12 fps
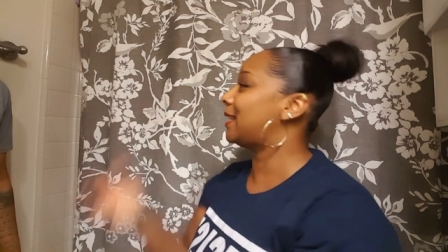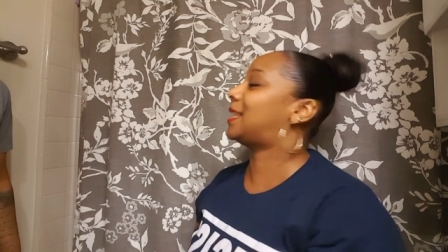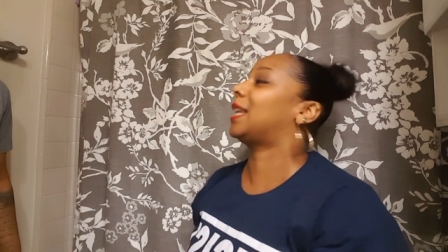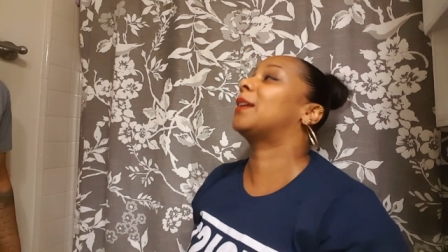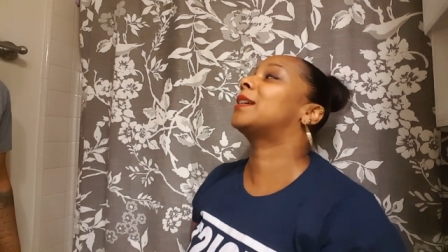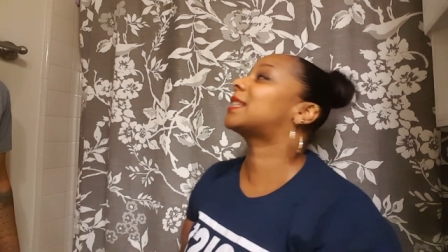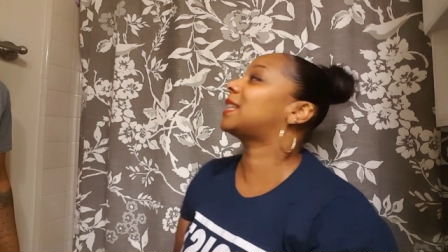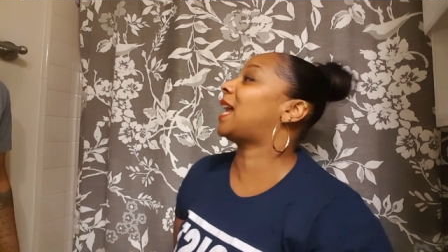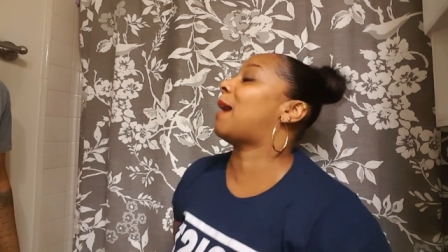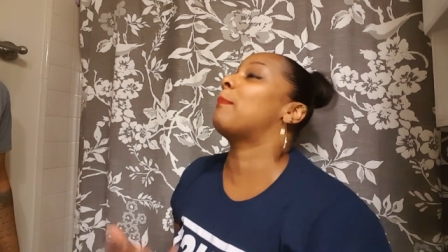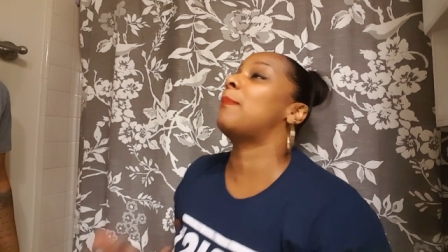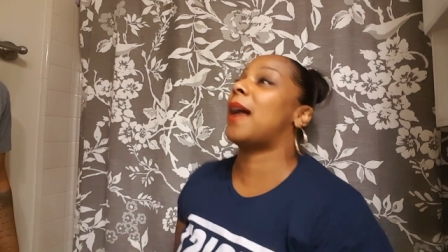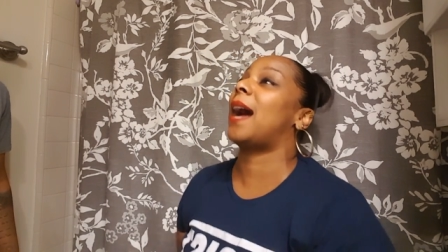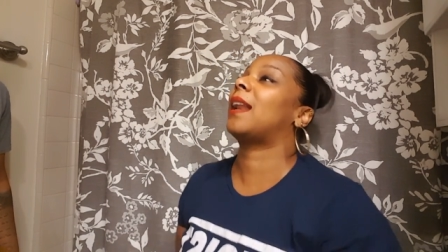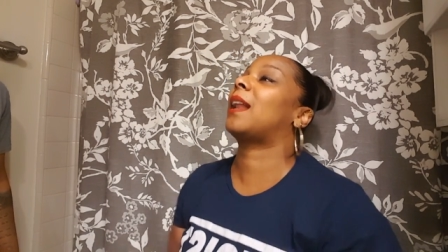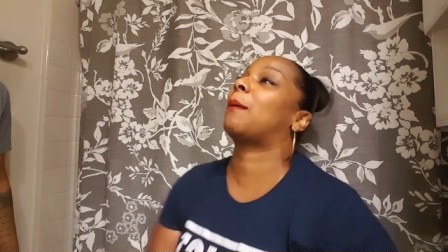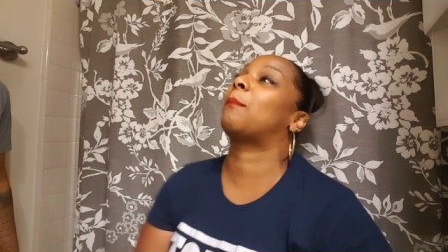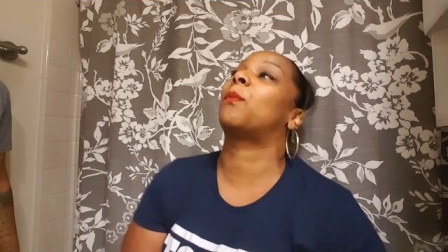Seriously, I'm
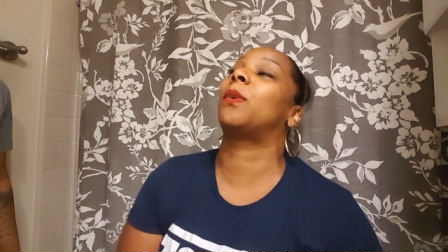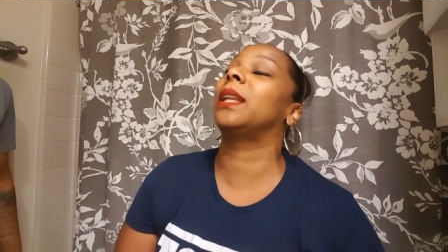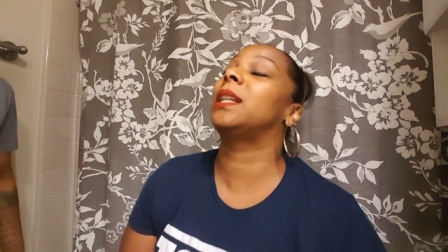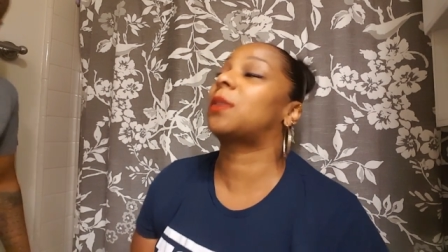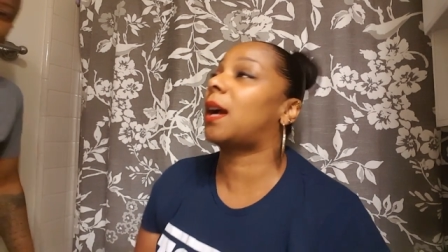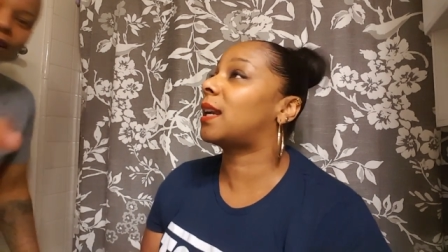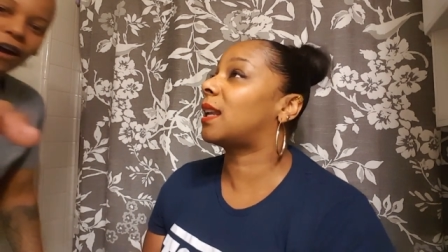really trying to